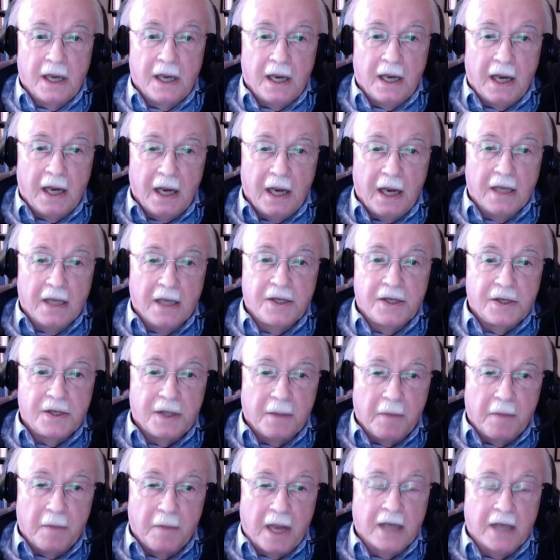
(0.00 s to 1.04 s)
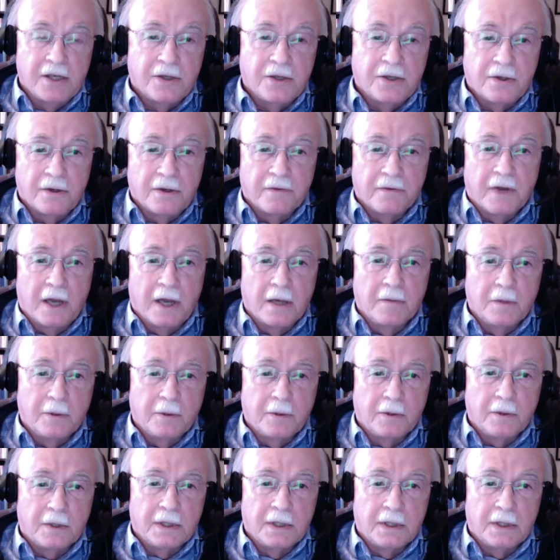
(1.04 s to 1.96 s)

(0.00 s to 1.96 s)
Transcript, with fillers: is the master of Alamut,